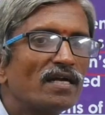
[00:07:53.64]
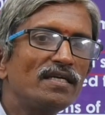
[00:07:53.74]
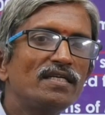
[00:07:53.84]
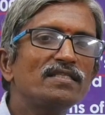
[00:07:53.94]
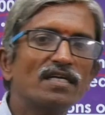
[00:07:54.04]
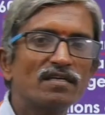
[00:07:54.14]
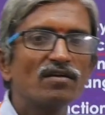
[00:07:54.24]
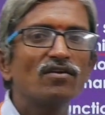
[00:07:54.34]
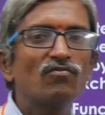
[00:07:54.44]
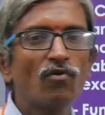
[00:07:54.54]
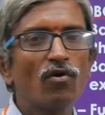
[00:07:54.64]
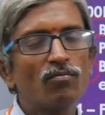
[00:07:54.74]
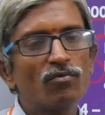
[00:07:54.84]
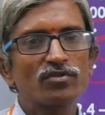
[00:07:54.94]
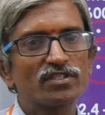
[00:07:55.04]
contingent 4
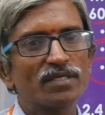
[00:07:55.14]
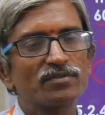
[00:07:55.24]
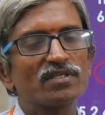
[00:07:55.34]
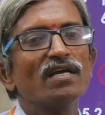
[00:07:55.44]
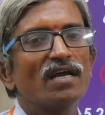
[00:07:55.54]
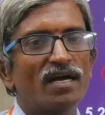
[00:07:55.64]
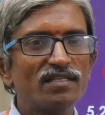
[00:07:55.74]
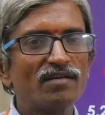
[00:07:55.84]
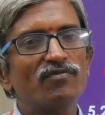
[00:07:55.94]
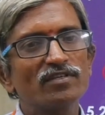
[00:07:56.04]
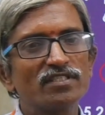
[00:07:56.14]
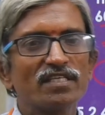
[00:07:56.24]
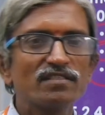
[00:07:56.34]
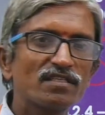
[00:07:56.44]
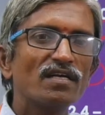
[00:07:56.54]
more steps. Other
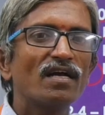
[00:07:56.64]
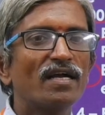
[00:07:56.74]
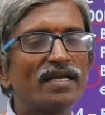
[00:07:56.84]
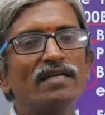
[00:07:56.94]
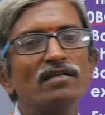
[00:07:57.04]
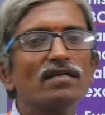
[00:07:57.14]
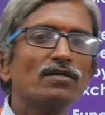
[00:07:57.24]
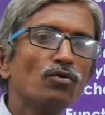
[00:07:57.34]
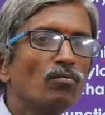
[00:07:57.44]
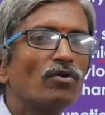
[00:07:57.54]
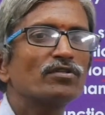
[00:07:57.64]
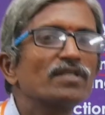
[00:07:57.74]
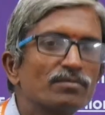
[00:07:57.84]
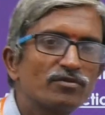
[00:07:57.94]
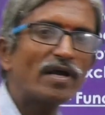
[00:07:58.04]
functions, again 2 more
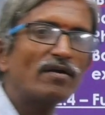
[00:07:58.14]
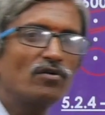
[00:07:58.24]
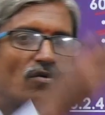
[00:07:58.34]
steps, we have